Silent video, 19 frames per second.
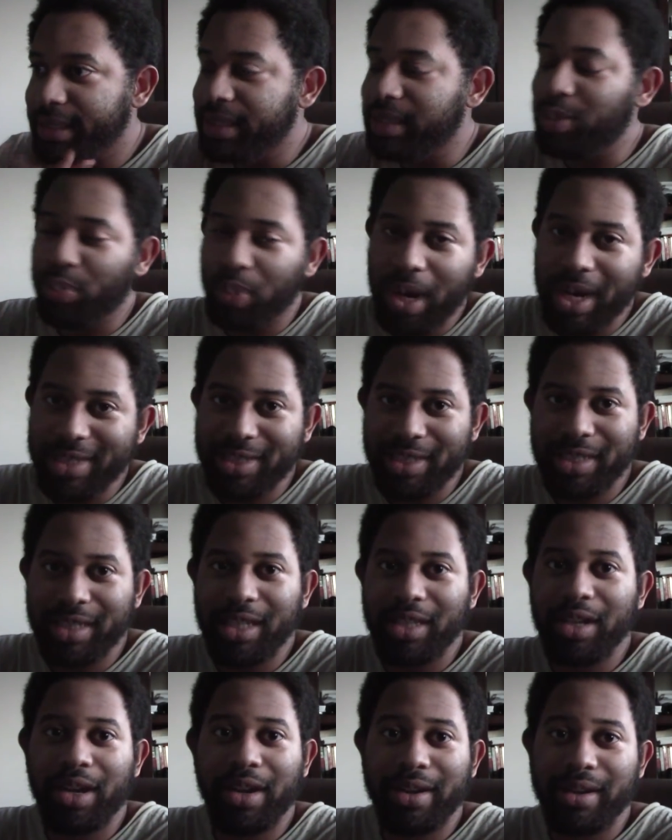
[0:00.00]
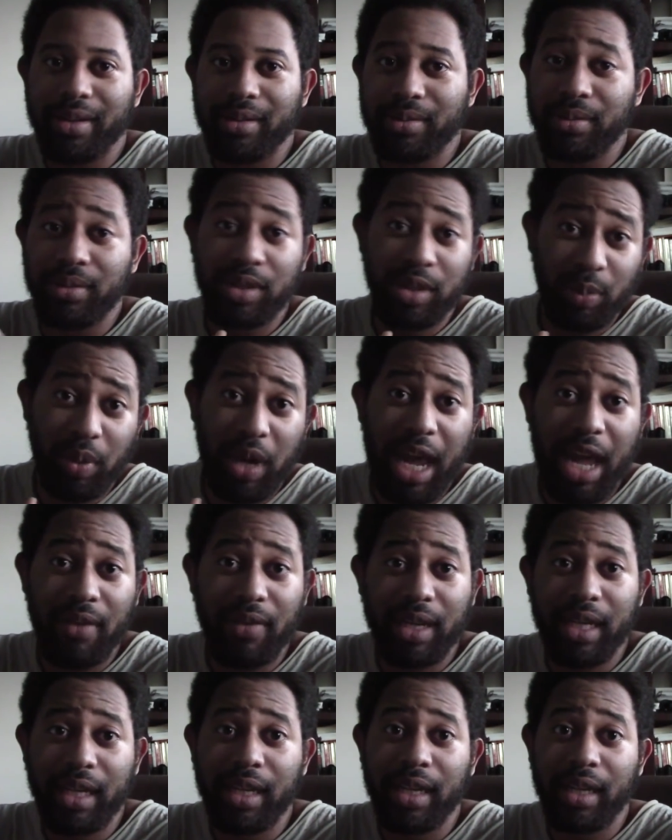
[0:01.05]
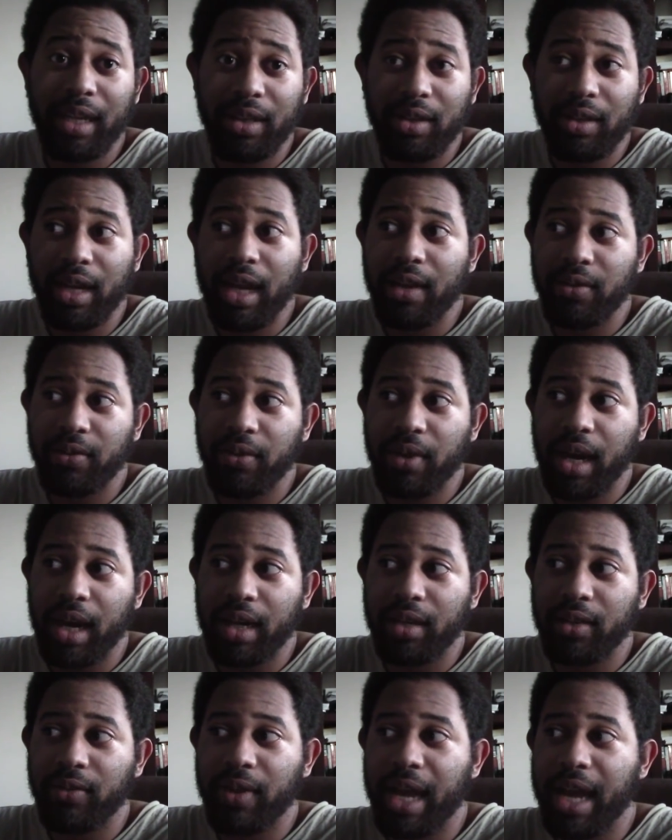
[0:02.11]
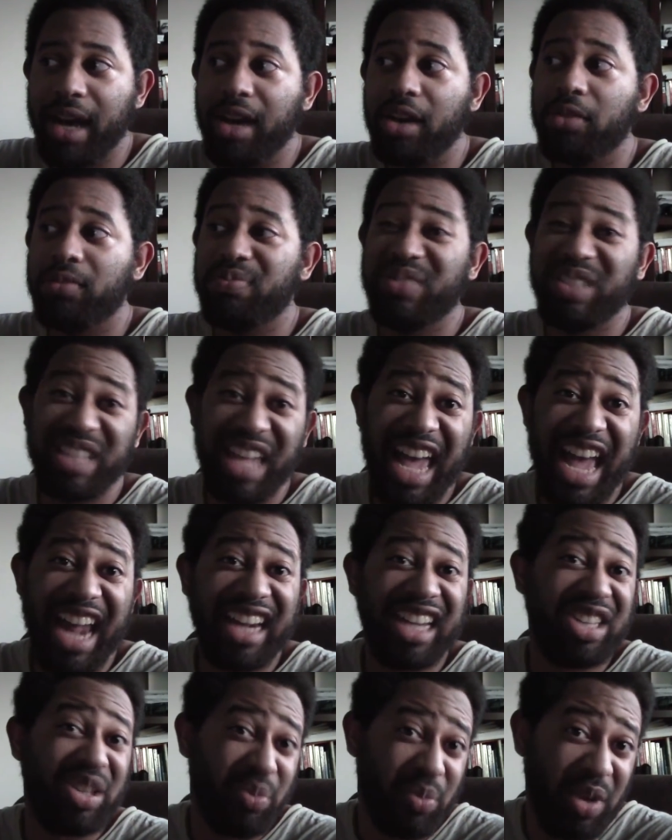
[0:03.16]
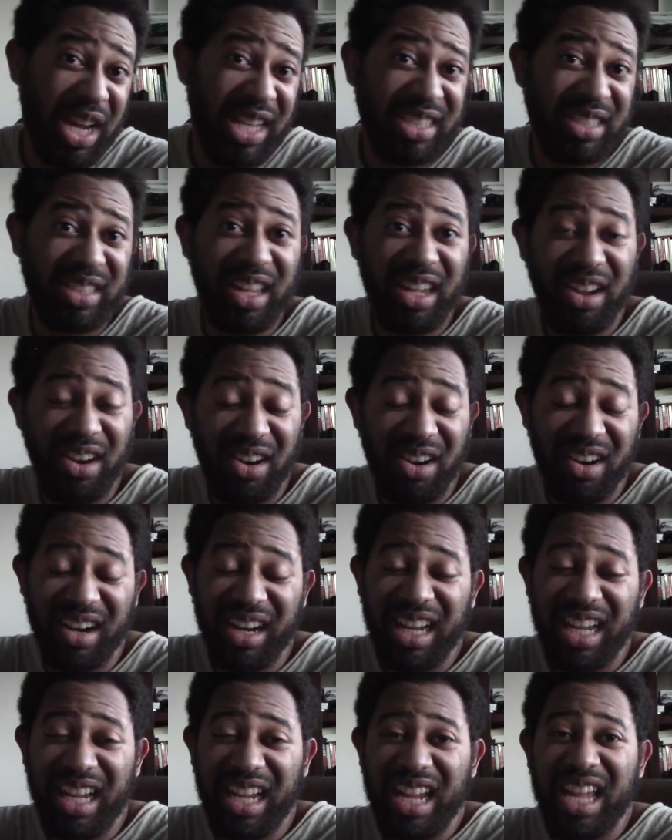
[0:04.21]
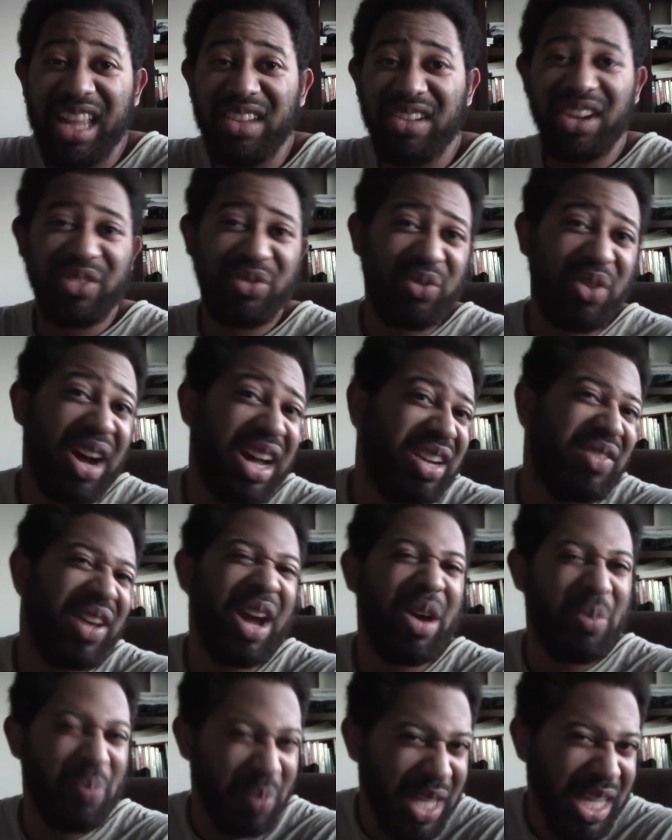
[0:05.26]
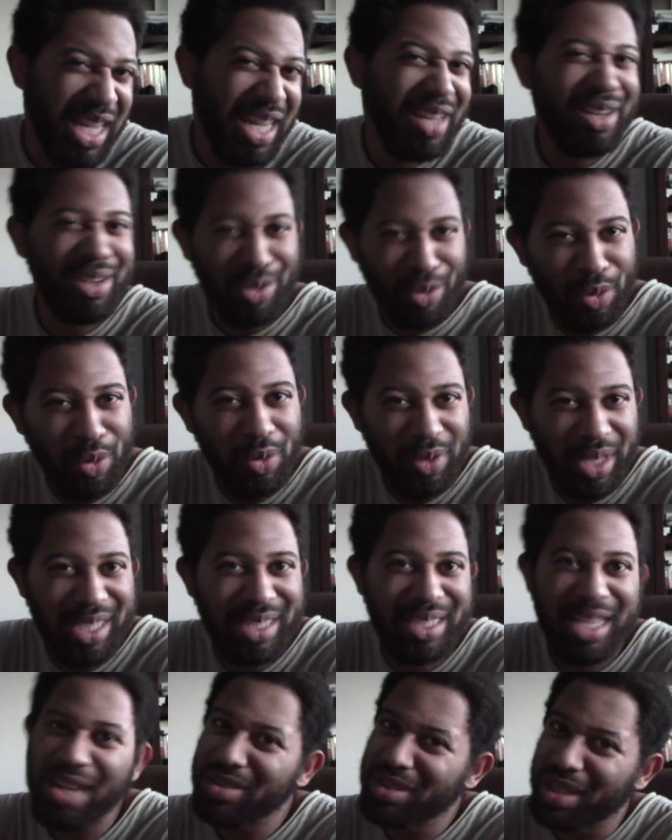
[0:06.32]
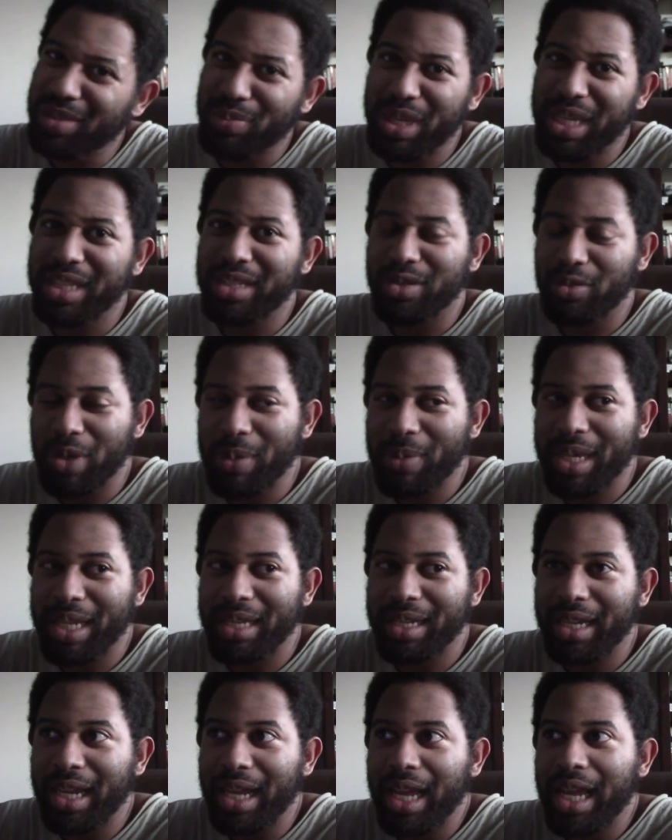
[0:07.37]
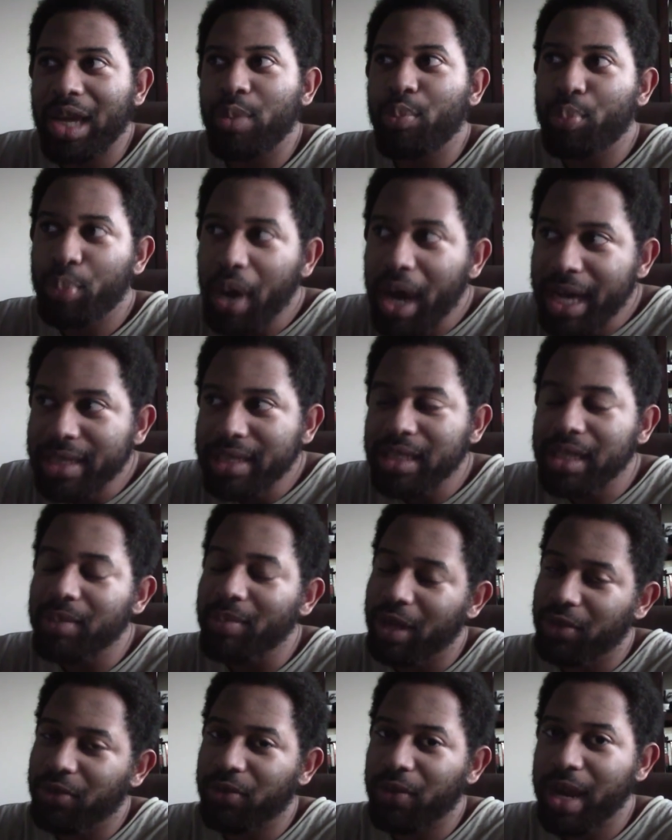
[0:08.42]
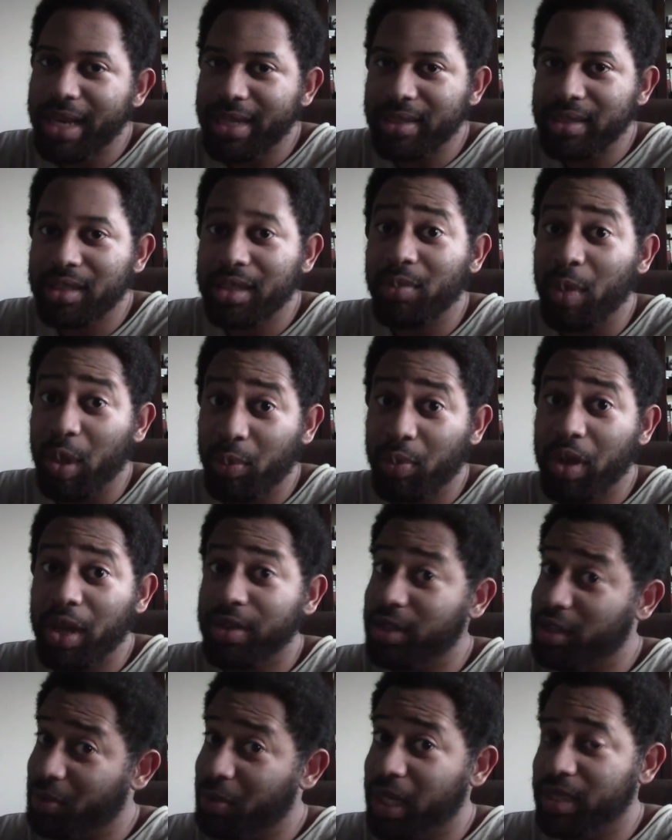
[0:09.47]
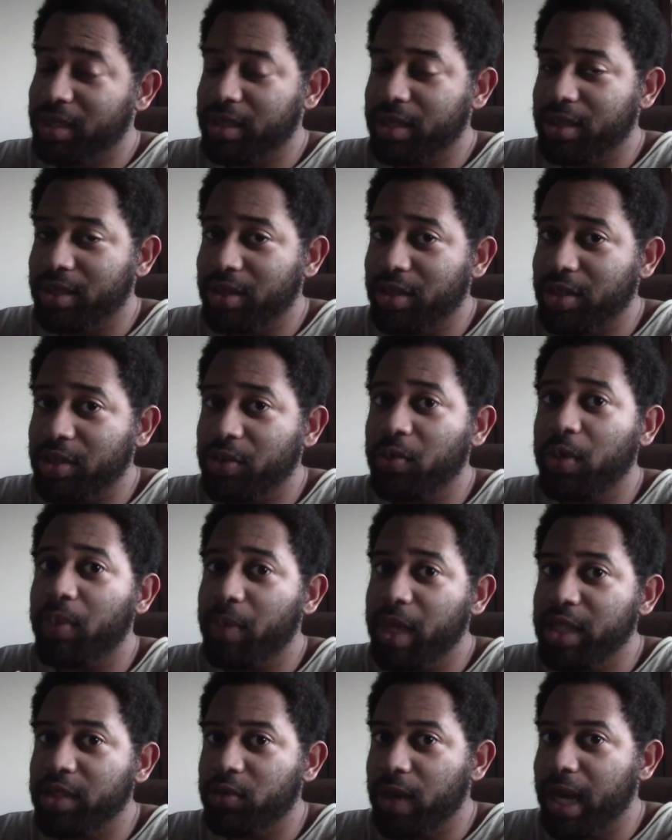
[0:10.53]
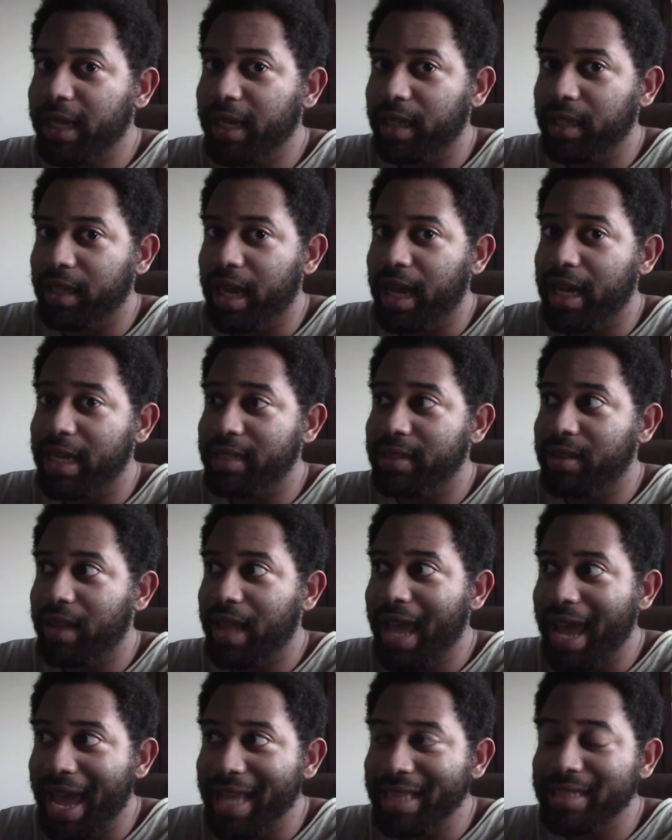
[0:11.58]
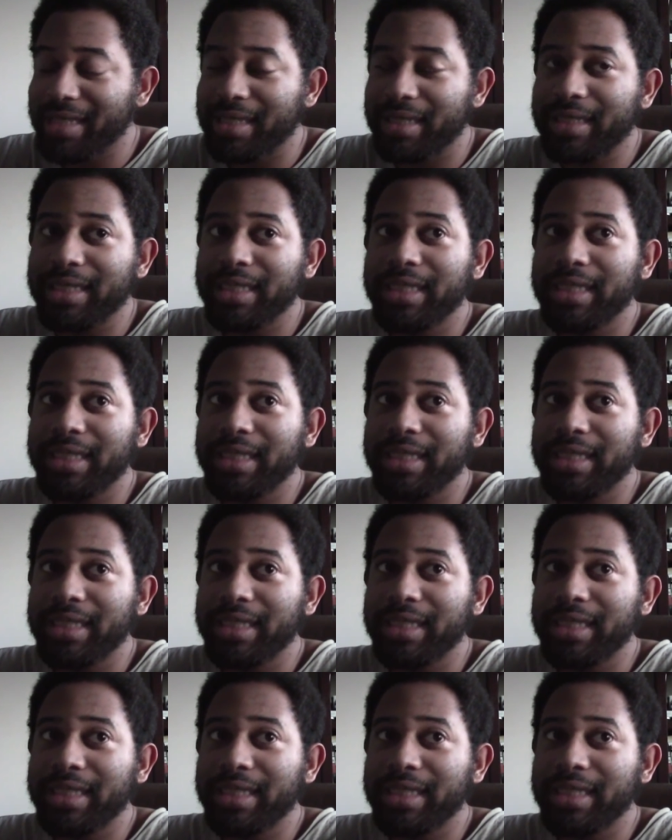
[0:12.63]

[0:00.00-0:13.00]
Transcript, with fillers: depression and their depravity and they're not fond of how sad and depressed they are. They're not fond of how mean and cruel incels can be to women. But, my friends, my brothers, my sisters, we must recognize that